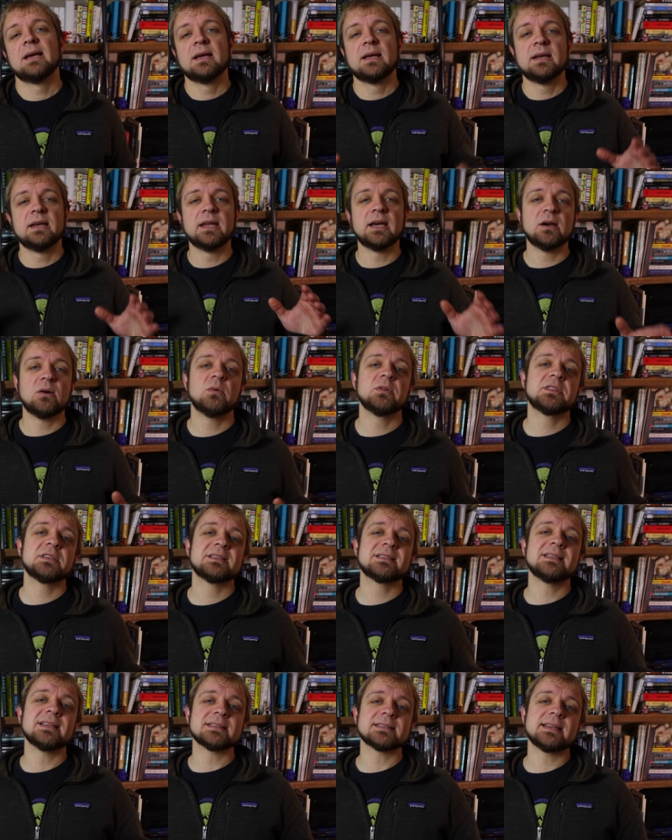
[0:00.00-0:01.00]
Now, what
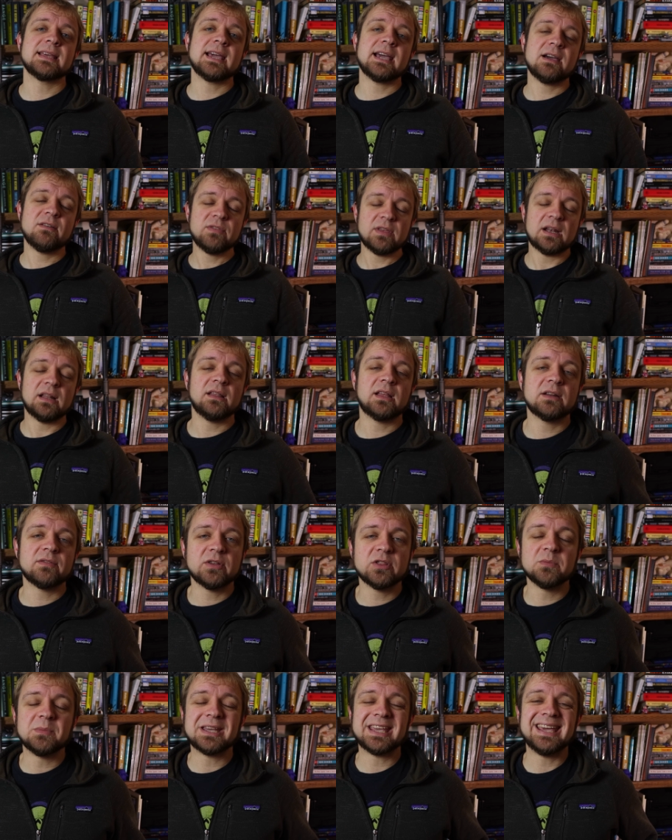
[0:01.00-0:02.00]
this doesn't have that a lot of
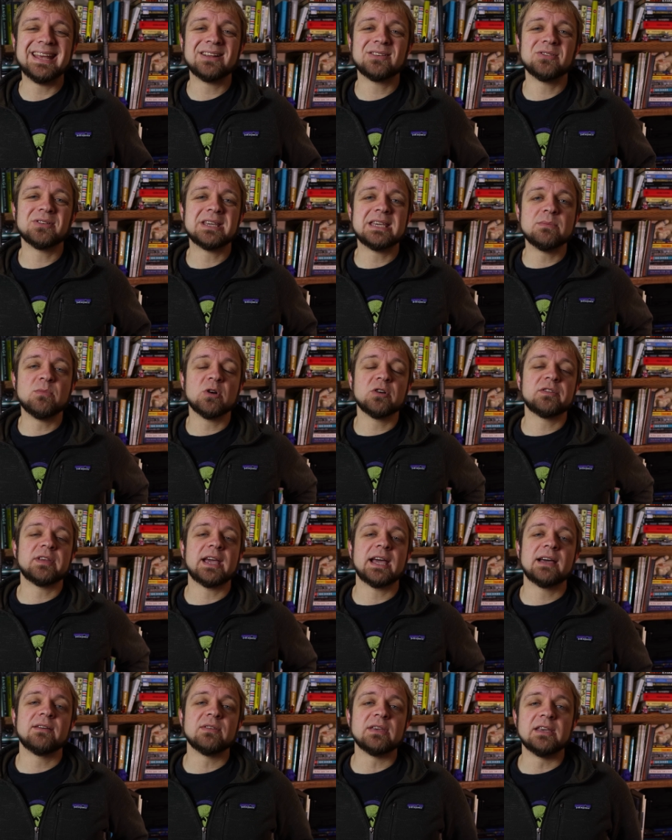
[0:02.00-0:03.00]
other mechanical keyboards
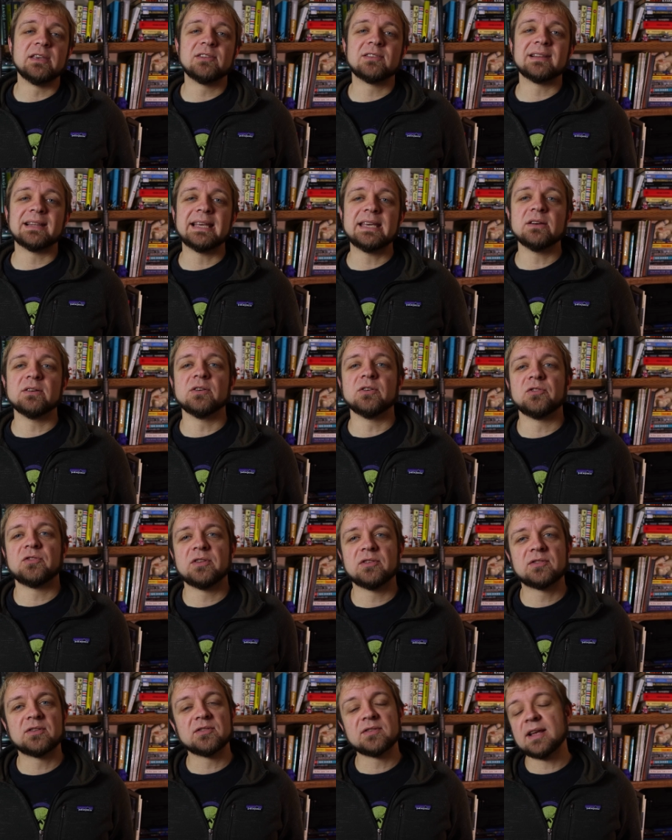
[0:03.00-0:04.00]
have is layers.
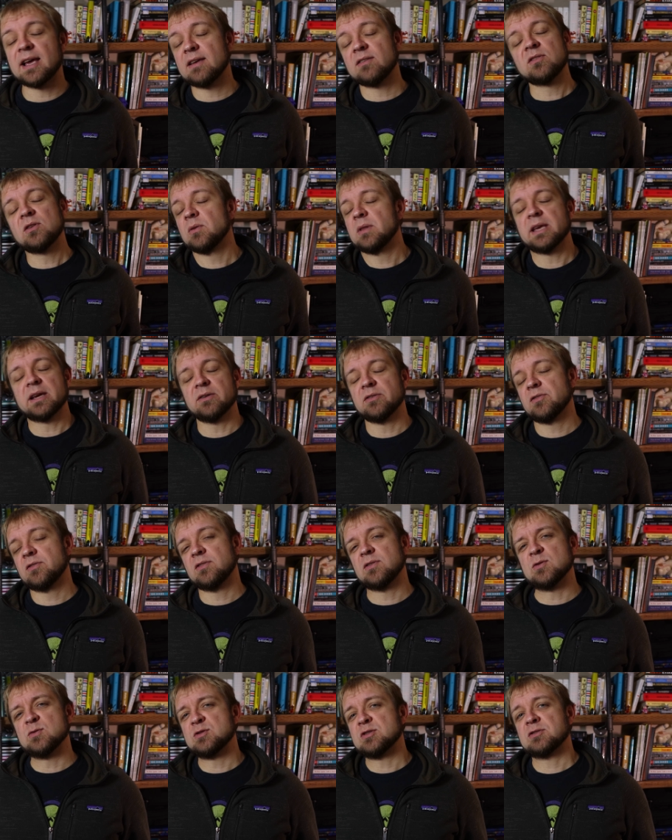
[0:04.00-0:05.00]
This does not has no layers.
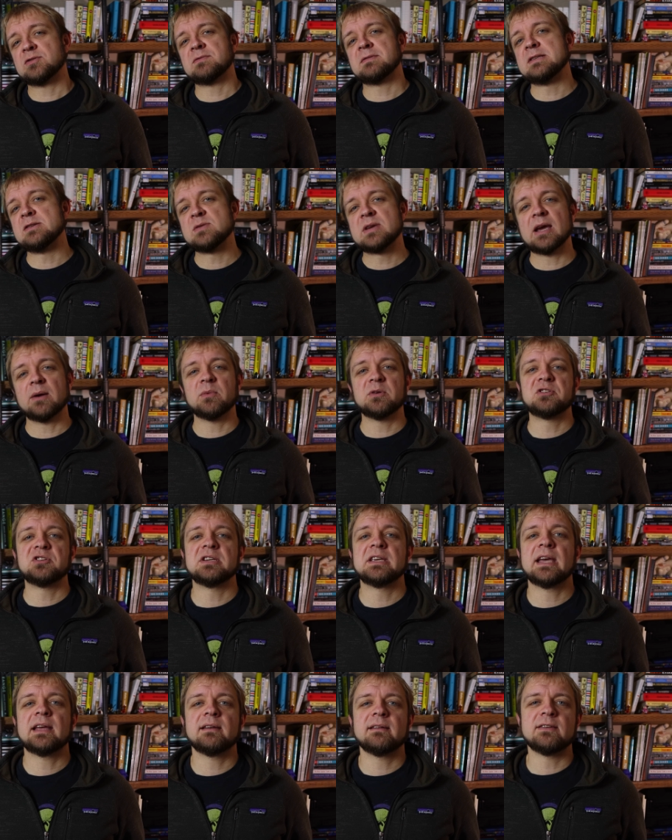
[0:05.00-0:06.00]
You just, you get what you
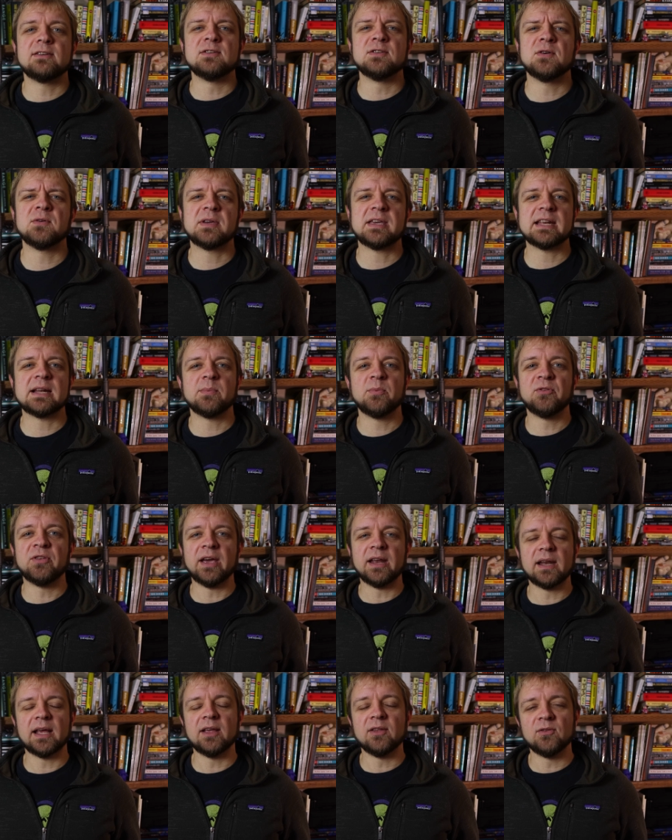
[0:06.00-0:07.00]
get and you don't get
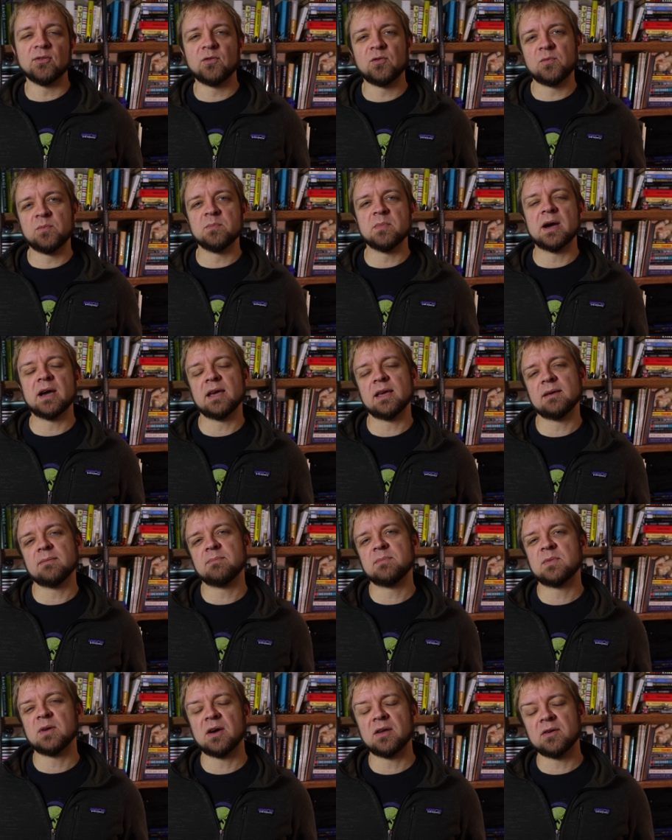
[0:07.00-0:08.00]
upset, as my
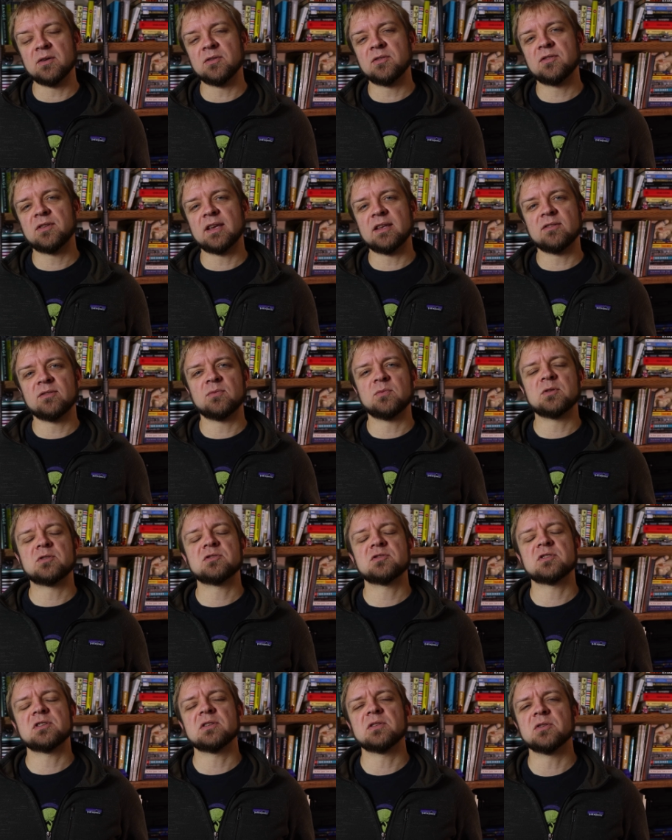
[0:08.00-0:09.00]
daughter says, which
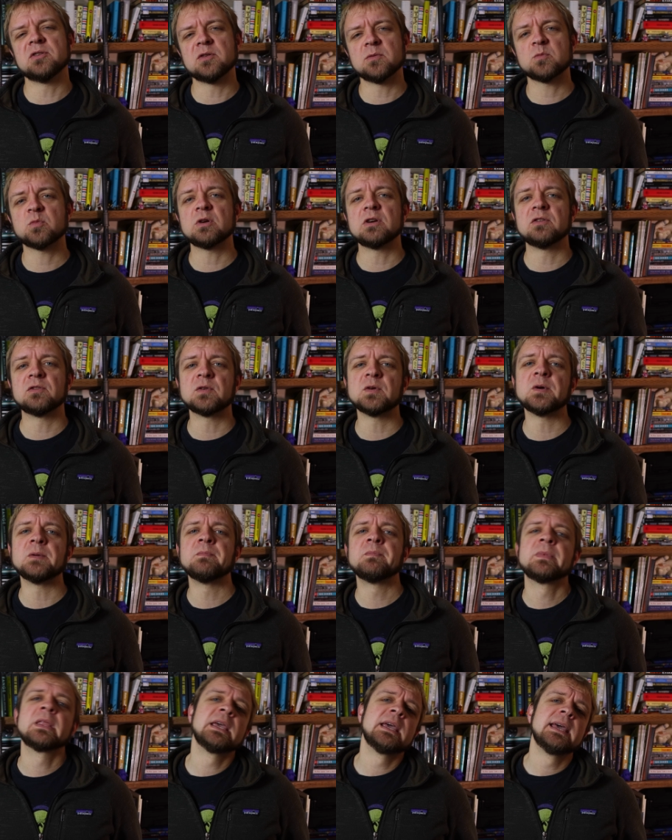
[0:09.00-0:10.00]
she learned in preschool.
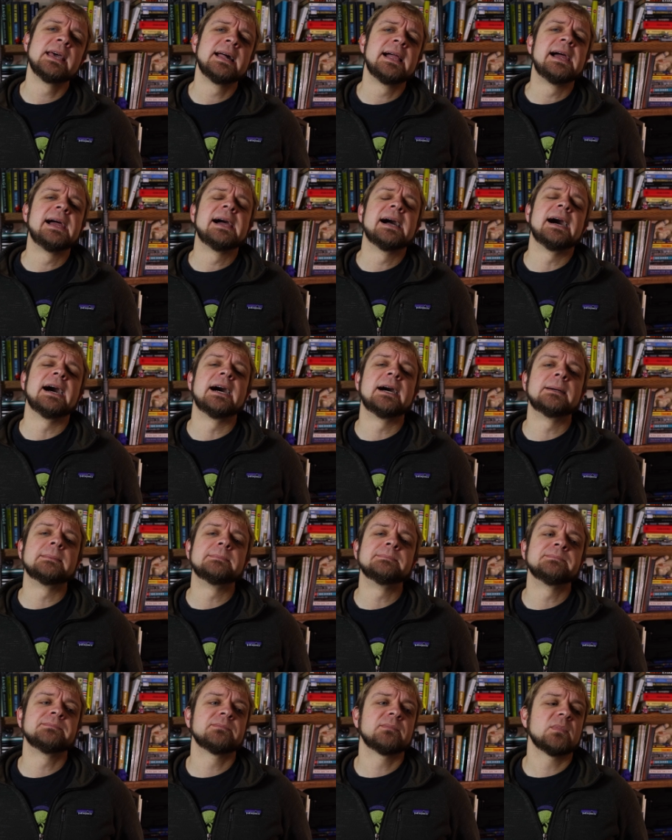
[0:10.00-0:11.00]

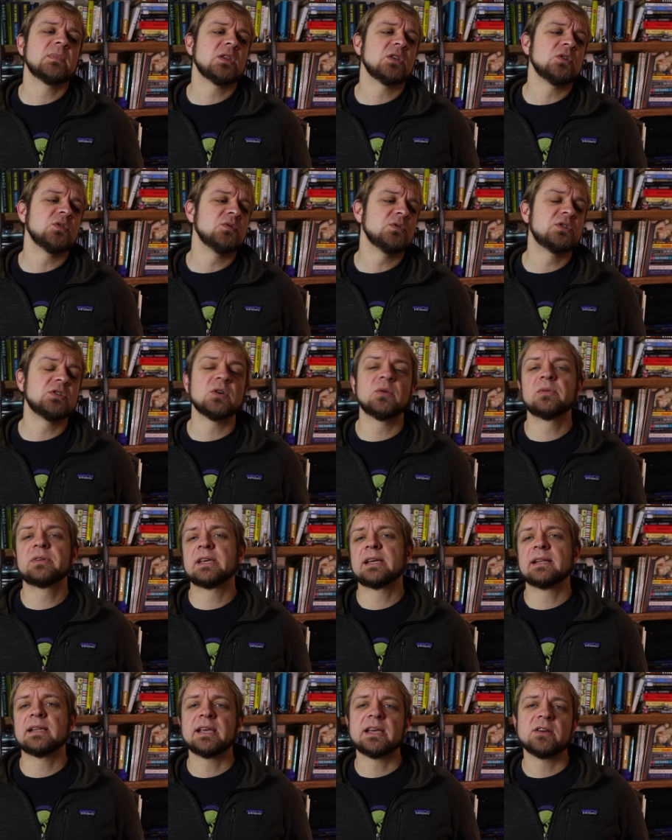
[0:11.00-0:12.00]
Um, you don't
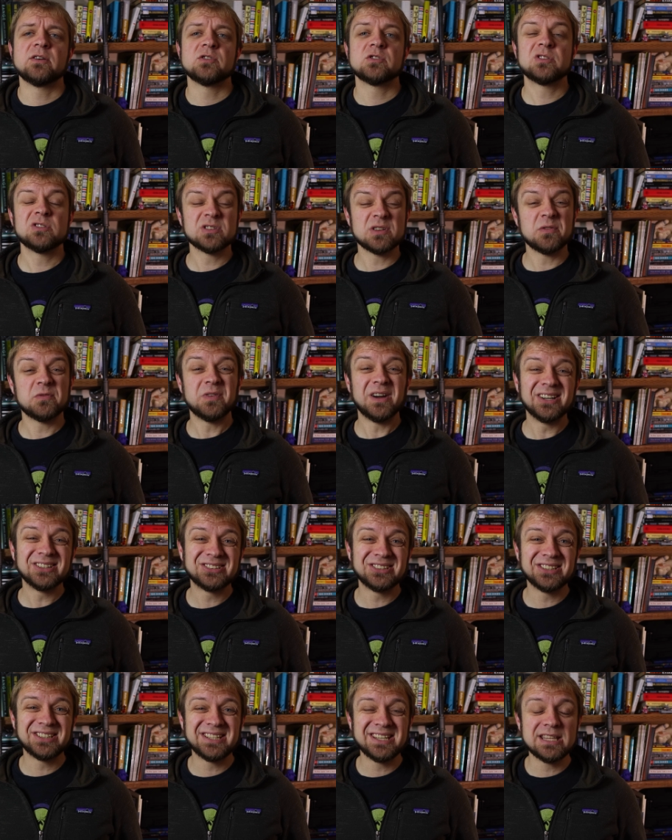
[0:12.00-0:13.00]
get layers. There's a
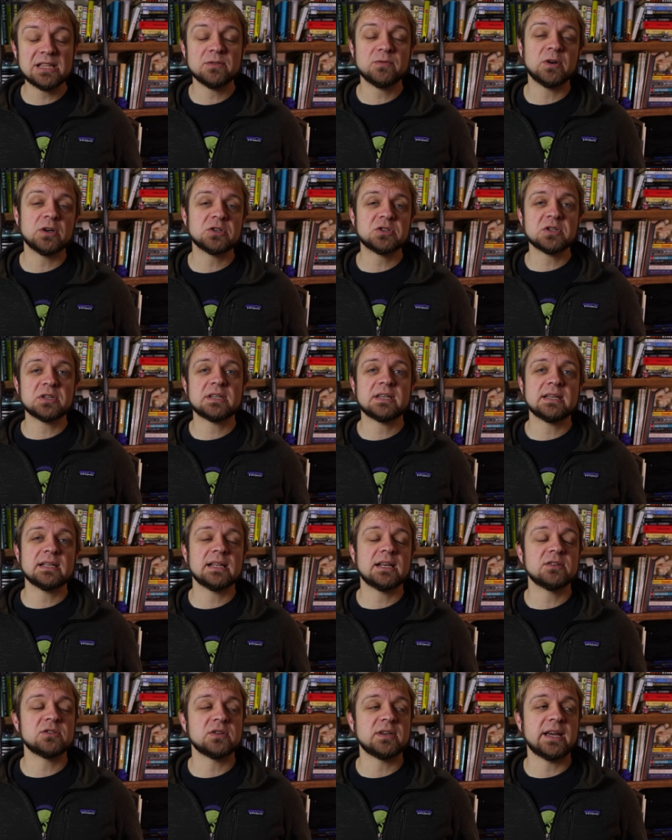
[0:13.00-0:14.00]
function key. The function key
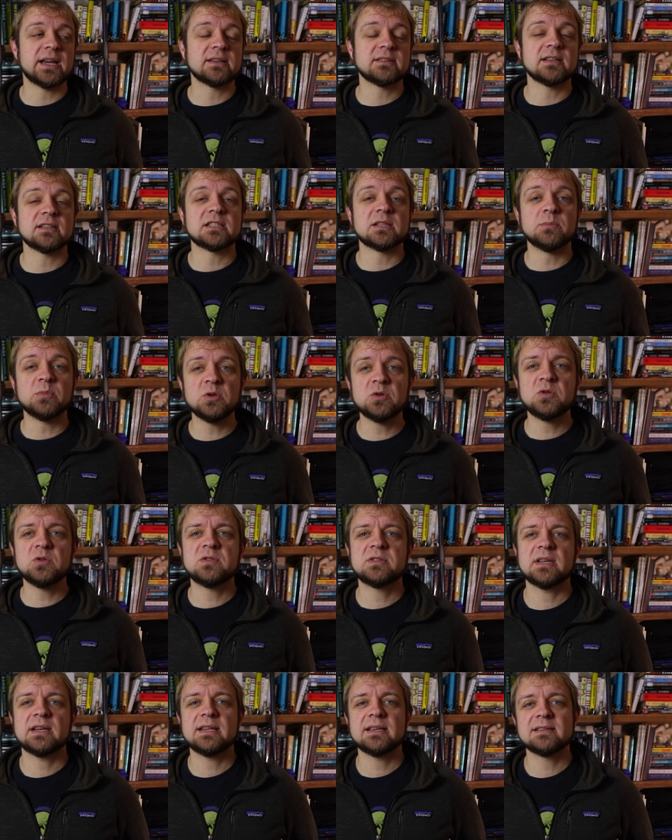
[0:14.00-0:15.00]
allows you to access the Bluetooth
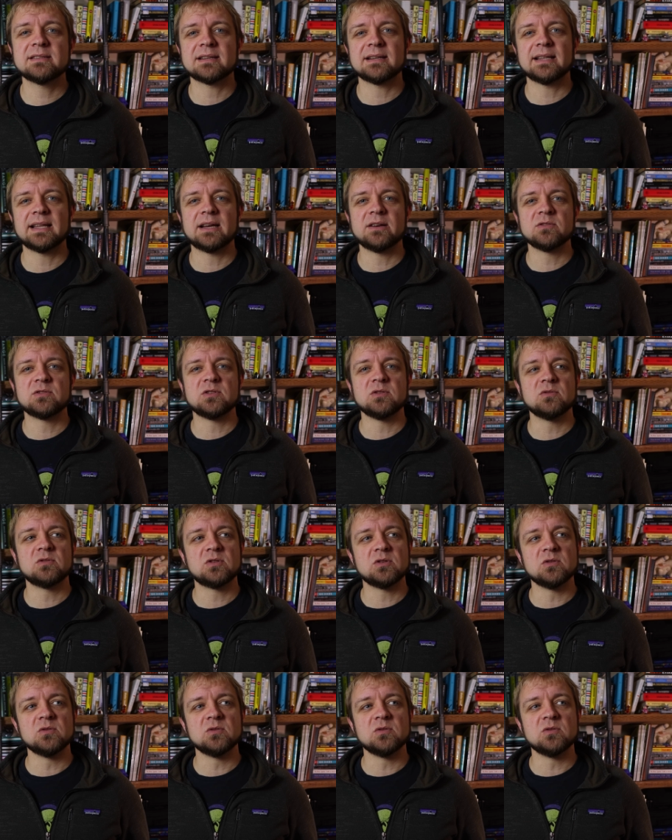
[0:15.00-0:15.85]
settings. It allows you to